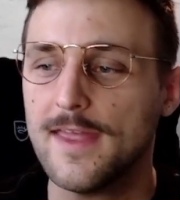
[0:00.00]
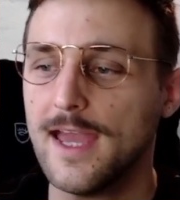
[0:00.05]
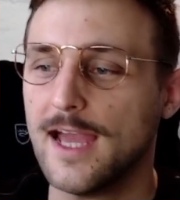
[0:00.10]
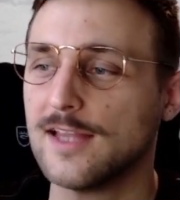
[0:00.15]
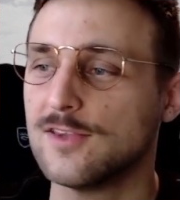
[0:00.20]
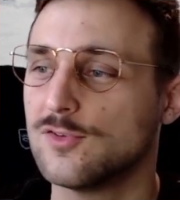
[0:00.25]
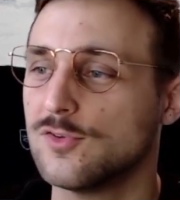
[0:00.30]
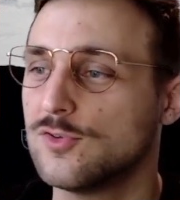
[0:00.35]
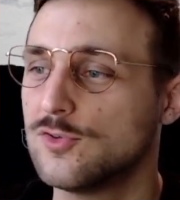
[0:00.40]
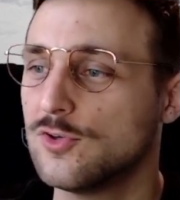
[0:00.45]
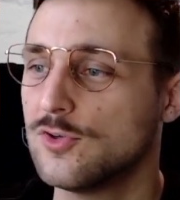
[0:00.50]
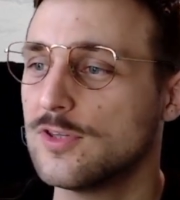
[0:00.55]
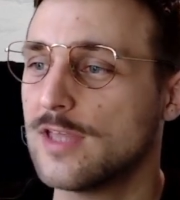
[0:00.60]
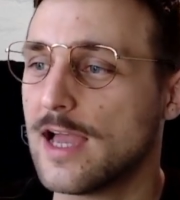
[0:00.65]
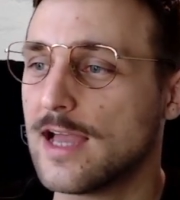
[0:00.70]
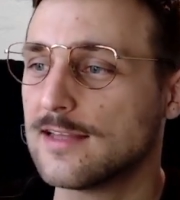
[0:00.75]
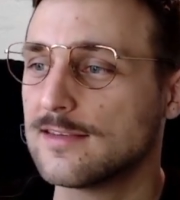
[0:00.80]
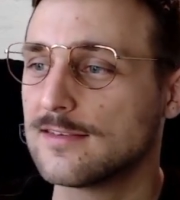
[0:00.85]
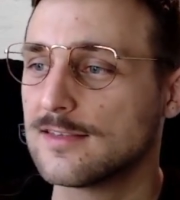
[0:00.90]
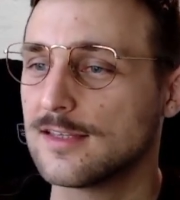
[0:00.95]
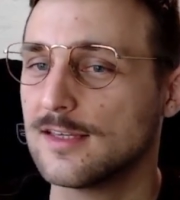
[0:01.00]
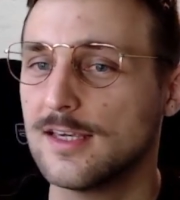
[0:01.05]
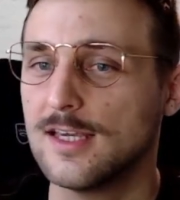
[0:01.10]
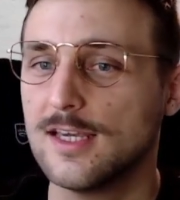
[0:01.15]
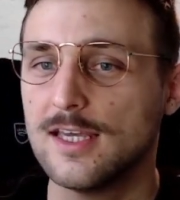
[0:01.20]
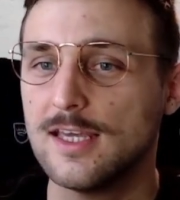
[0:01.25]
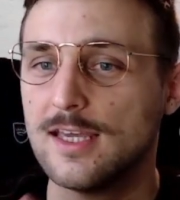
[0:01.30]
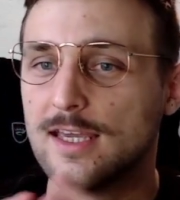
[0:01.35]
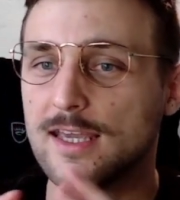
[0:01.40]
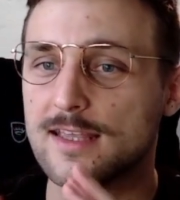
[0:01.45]
And to do that,
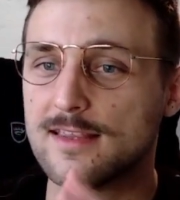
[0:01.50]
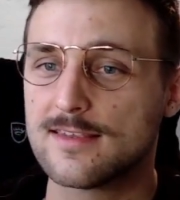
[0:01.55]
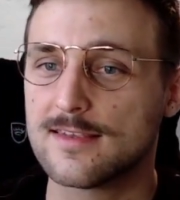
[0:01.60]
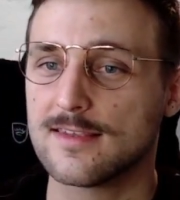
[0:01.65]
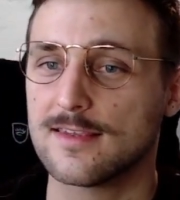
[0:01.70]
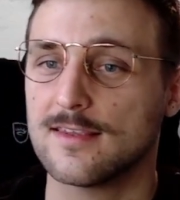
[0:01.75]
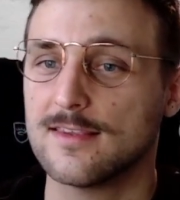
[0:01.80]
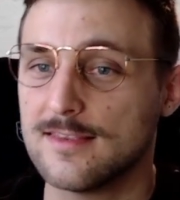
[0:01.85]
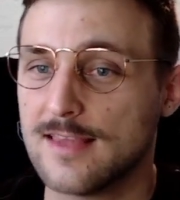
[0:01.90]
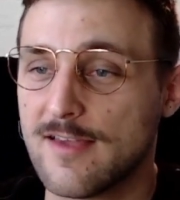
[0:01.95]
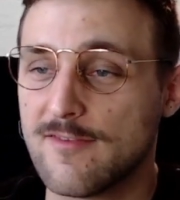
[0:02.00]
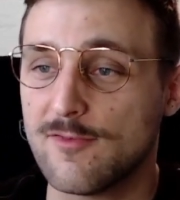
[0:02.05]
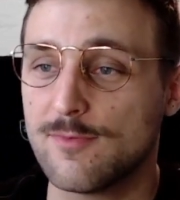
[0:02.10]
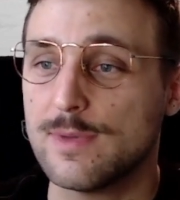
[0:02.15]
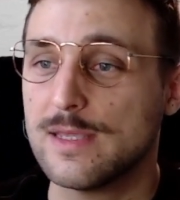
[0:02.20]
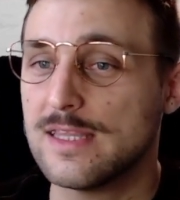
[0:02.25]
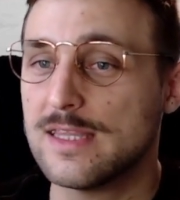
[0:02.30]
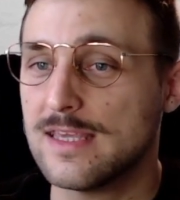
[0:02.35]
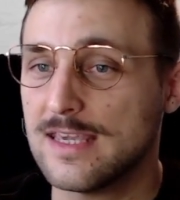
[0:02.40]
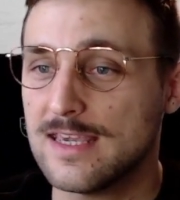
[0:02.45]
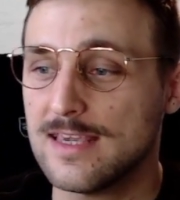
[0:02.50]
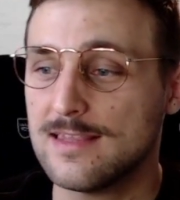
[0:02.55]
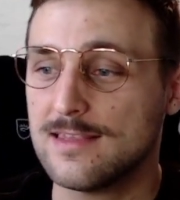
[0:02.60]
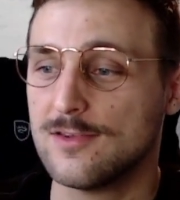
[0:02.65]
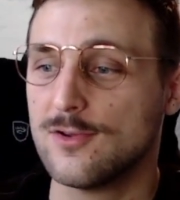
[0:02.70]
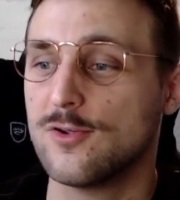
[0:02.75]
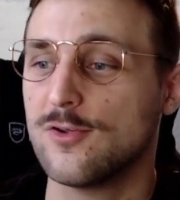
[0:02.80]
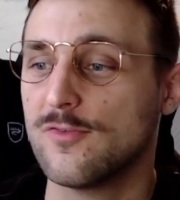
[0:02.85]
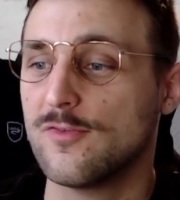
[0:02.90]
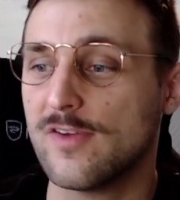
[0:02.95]
it's never been
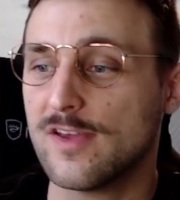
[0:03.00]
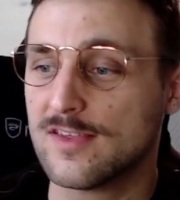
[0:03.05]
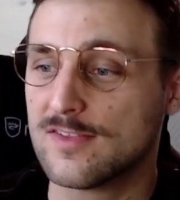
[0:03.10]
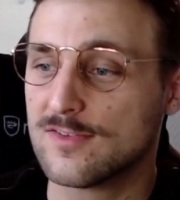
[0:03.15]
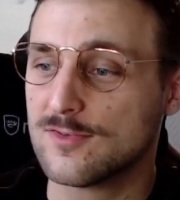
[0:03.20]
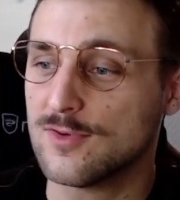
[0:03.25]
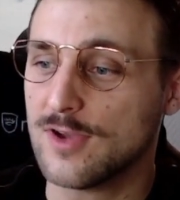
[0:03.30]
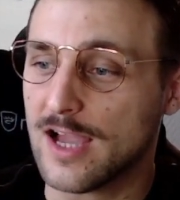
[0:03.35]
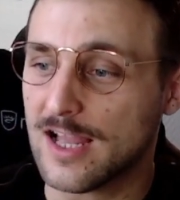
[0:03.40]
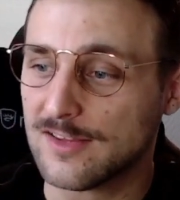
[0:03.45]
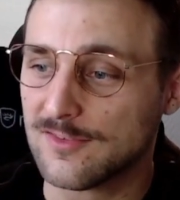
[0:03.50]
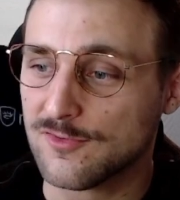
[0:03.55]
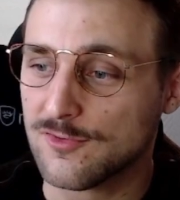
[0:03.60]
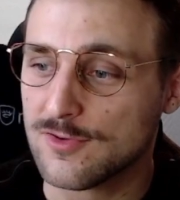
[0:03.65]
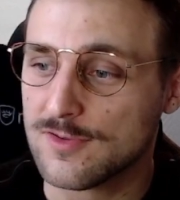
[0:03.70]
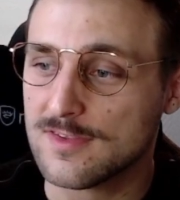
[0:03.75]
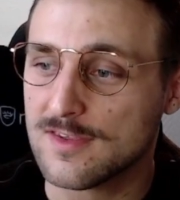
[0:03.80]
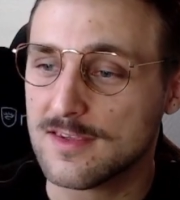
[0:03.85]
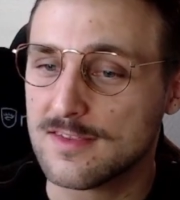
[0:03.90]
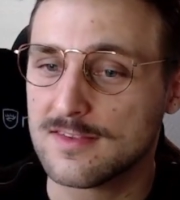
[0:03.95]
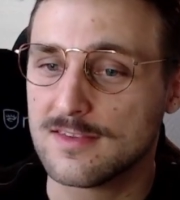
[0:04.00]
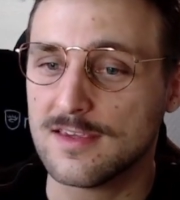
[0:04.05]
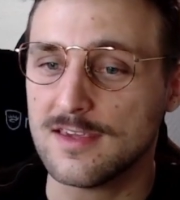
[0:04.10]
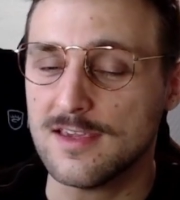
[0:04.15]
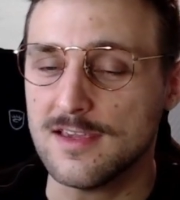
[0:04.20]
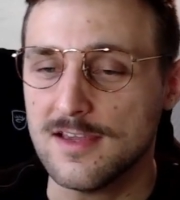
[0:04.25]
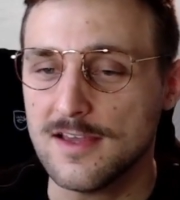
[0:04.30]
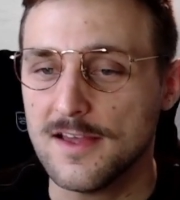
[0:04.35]
easier thanks to Ad360.